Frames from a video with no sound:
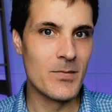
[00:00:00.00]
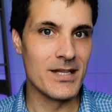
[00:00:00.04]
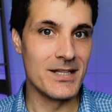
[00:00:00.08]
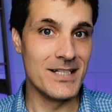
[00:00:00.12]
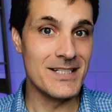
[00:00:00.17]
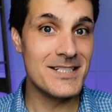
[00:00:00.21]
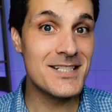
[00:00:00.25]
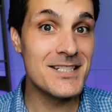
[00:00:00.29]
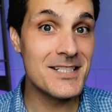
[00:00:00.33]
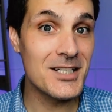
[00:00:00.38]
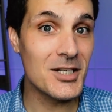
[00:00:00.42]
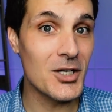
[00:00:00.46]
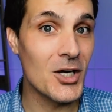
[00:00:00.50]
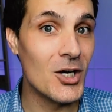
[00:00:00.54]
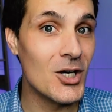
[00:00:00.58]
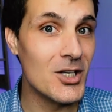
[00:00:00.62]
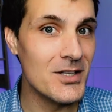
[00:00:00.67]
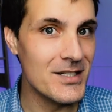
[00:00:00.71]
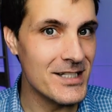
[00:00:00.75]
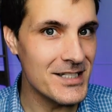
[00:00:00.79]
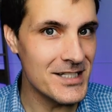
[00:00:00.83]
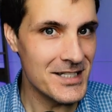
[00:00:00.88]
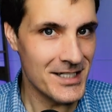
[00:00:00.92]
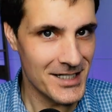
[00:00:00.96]
This is a
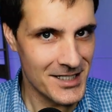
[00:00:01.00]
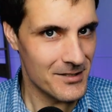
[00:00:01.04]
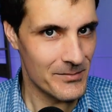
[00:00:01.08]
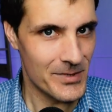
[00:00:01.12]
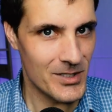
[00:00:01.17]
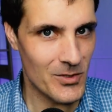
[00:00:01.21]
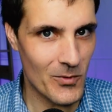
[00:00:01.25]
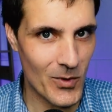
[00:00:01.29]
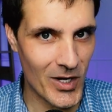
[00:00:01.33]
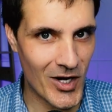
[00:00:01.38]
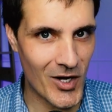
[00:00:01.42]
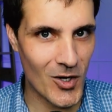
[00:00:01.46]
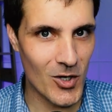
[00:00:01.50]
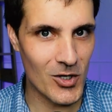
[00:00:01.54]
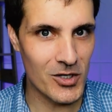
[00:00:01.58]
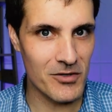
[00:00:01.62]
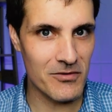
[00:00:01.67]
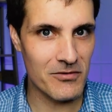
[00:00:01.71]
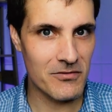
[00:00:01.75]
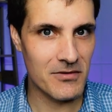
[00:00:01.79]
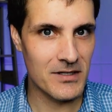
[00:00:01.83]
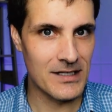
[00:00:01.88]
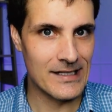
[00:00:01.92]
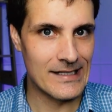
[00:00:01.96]
con that you need to be aware
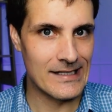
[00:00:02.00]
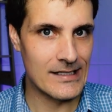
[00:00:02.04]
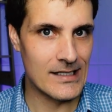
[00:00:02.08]
of.